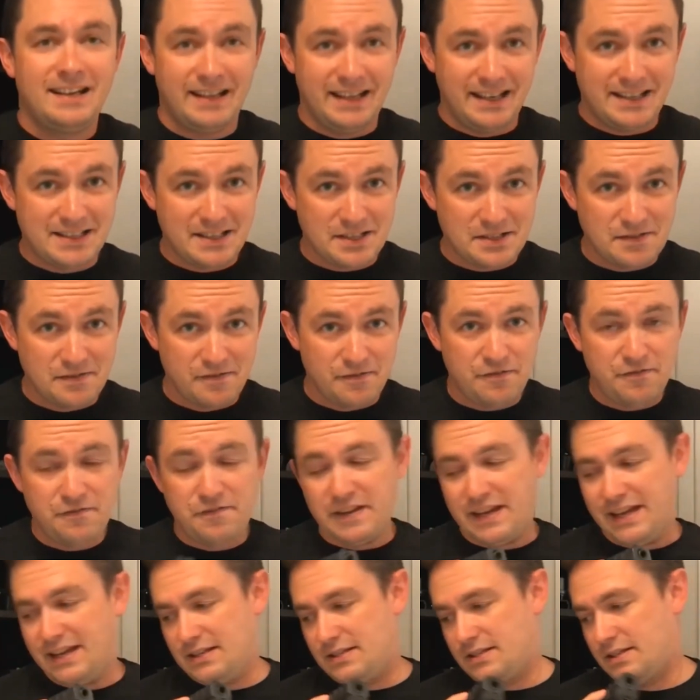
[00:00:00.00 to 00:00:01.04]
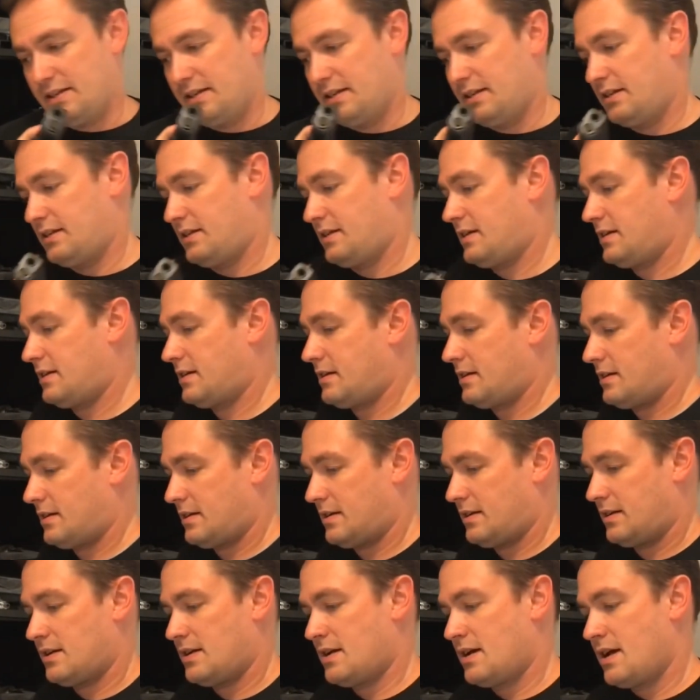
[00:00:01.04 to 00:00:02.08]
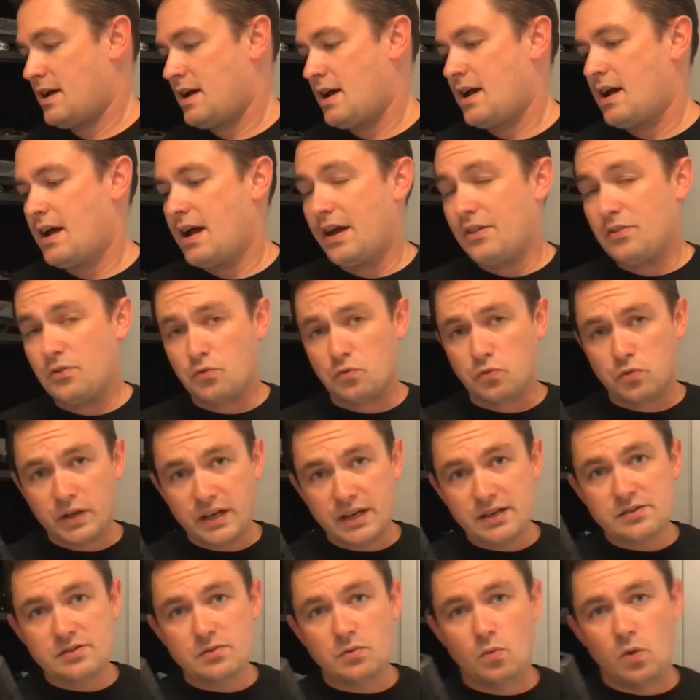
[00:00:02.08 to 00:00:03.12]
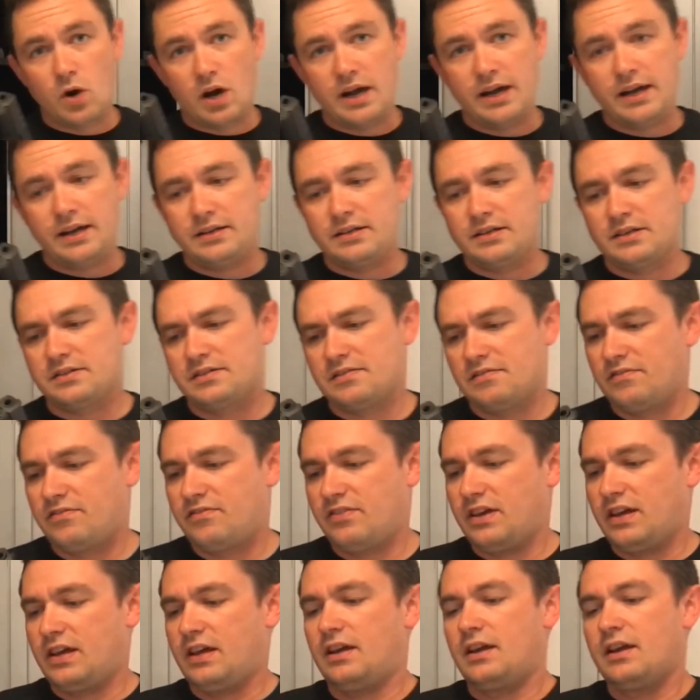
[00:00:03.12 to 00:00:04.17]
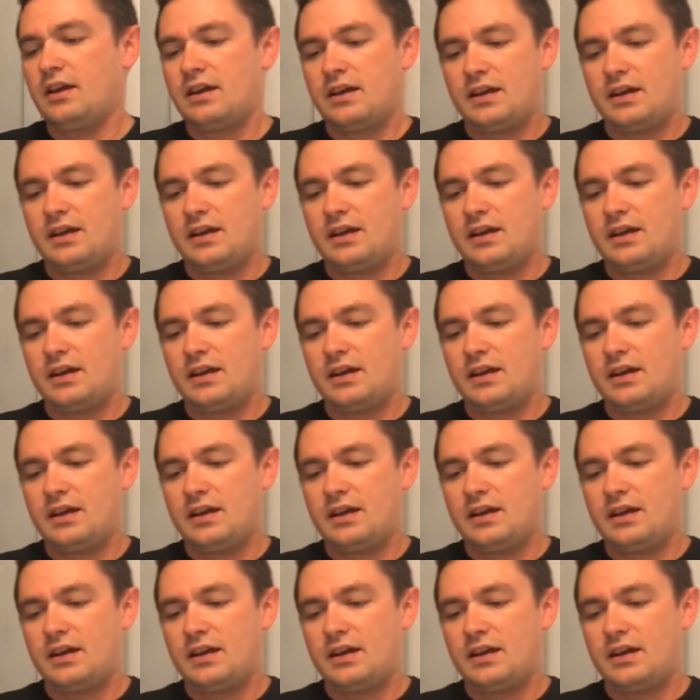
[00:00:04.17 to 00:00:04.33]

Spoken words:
doesn't fit. And the reason why it doesn't fit